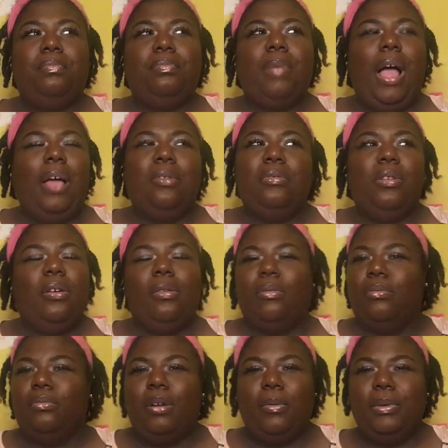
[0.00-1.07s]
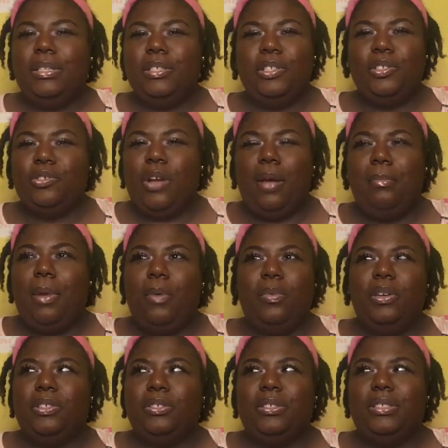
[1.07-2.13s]
I don't know what to describe my
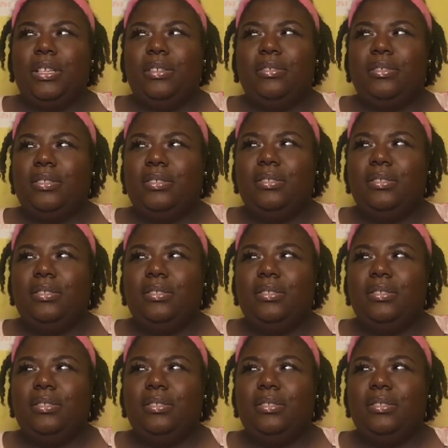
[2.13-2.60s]
winter scents.